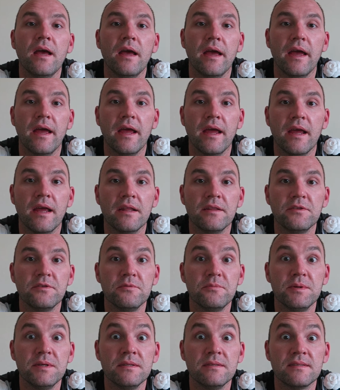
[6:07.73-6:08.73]
And
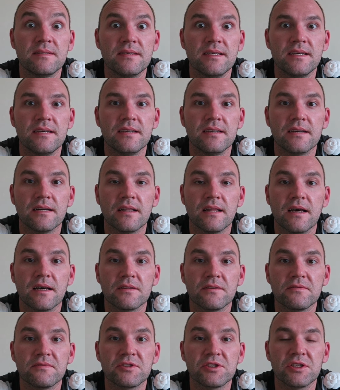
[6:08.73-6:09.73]
you've been seeing a
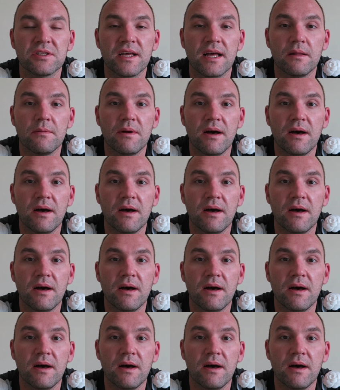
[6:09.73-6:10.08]
lot of Chanel